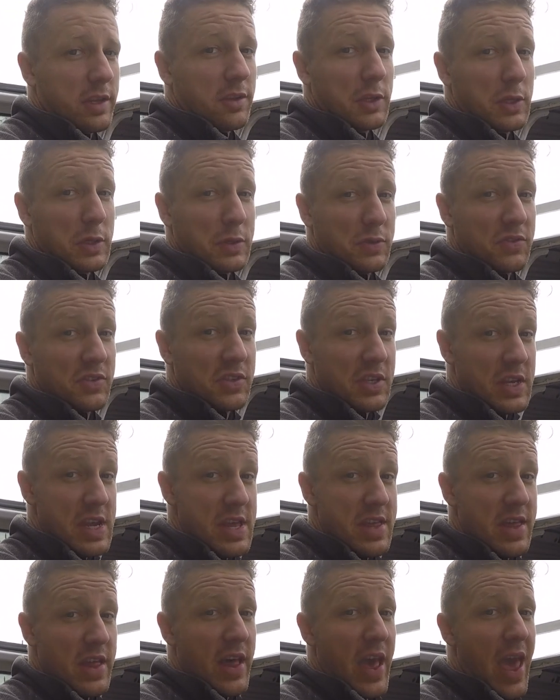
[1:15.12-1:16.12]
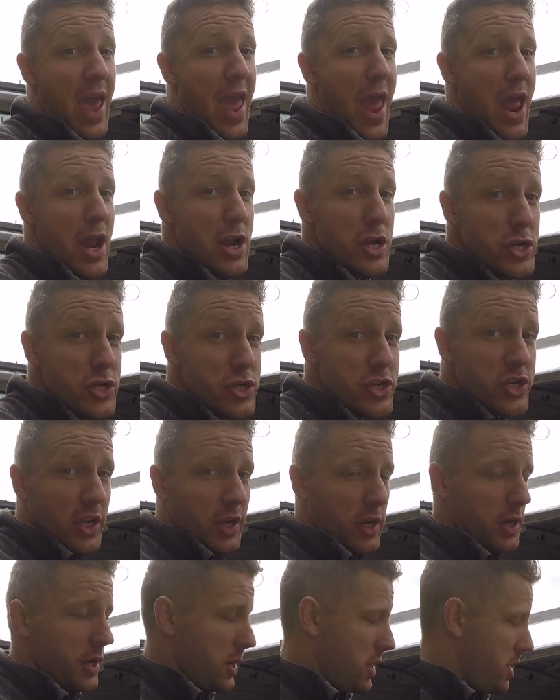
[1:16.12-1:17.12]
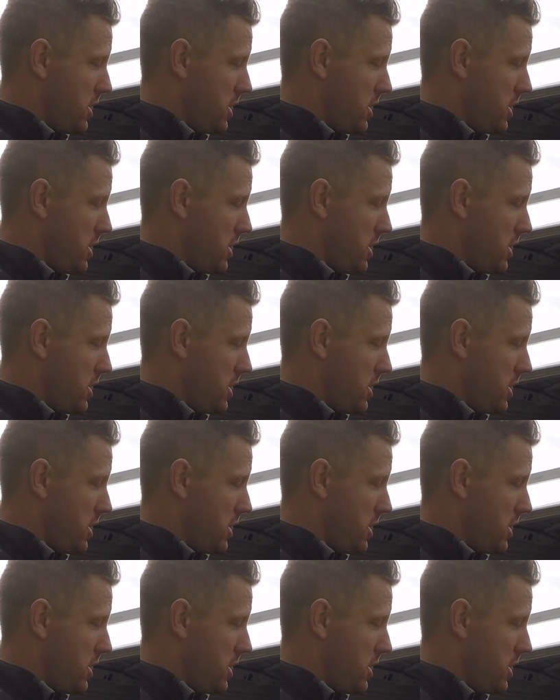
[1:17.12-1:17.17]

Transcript: till you see the engine,